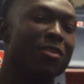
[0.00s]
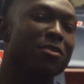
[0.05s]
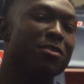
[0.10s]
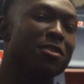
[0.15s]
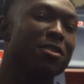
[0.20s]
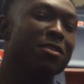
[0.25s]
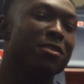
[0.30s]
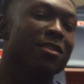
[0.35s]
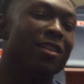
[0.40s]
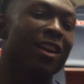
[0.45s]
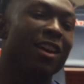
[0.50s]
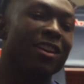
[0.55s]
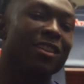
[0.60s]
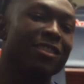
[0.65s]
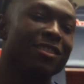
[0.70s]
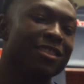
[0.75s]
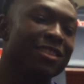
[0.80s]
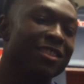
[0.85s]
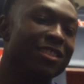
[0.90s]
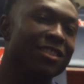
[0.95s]
show? I don't know. I
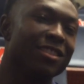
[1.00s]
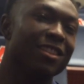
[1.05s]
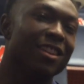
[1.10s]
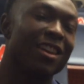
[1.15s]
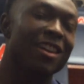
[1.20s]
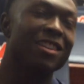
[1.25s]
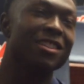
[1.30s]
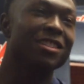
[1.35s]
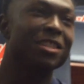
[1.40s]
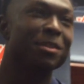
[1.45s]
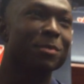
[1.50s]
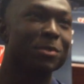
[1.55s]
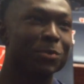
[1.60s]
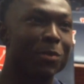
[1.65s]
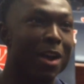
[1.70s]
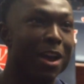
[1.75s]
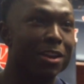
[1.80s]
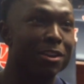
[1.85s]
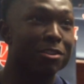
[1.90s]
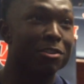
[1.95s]
ain't see Miss
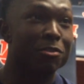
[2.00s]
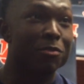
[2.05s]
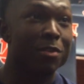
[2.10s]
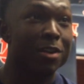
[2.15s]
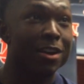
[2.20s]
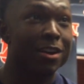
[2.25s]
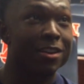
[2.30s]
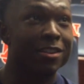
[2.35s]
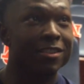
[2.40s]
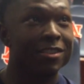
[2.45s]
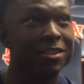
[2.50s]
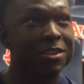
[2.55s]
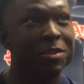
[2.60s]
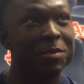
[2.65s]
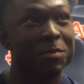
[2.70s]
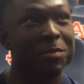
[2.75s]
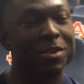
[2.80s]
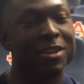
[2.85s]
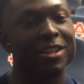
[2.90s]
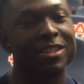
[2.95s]
Wagon in a while.
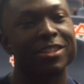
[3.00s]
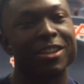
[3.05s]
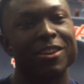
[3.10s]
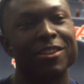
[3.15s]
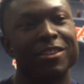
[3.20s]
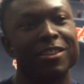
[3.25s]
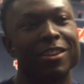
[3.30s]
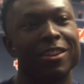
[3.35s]
But I thought